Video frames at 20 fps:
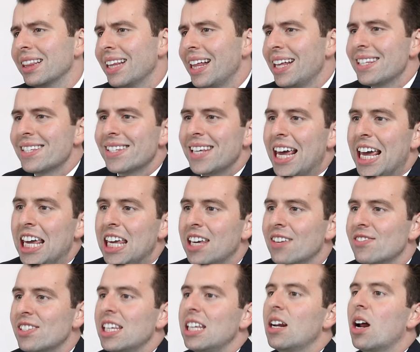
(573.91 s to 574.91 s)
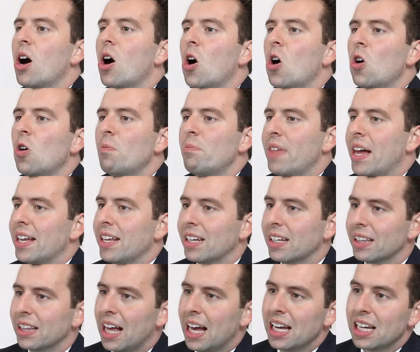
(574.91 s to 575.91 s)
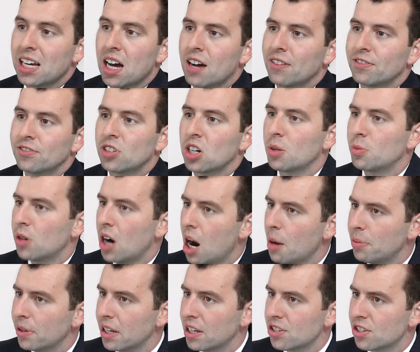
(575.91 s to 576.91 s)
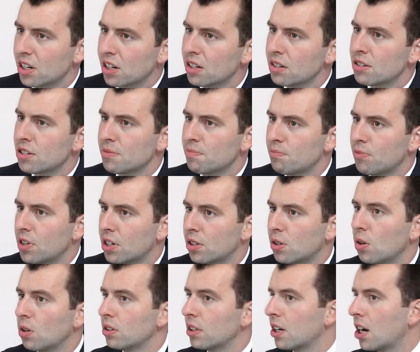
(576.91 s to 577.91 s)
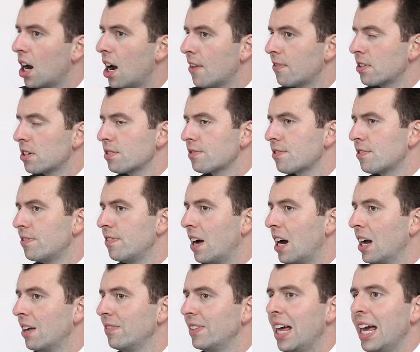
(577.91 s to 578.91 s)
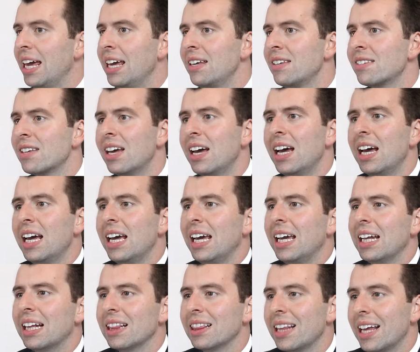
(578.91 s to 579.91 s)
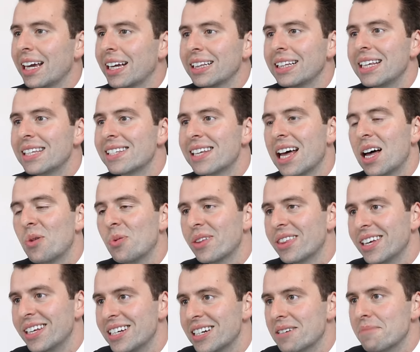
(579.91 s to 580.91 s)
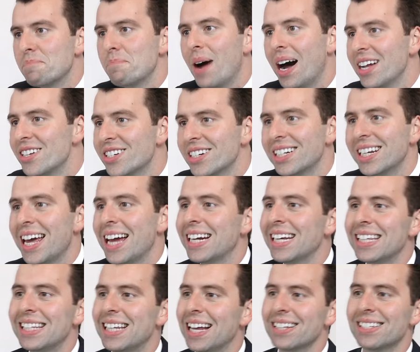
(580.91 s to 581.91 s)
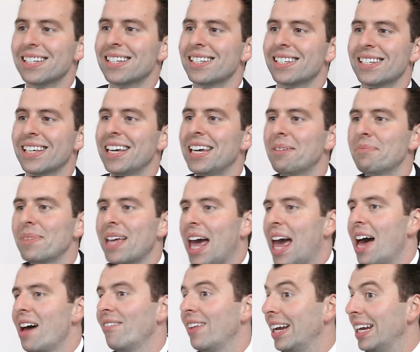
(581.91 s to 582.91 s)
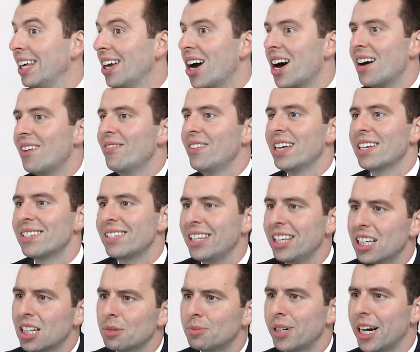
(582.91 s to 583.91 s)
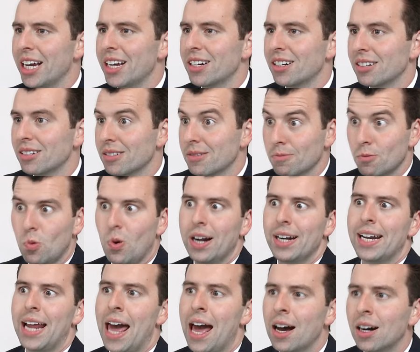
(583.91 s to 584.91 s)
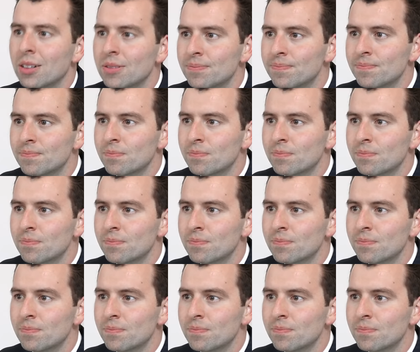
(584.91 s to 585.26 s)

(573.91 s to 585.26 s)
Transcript: Let's say you've seen a home that you like off of our property search. They're holding offers for 5 days. It'll likely sell within your budget and it doesn't seem to have any obvious deal breakers. What now?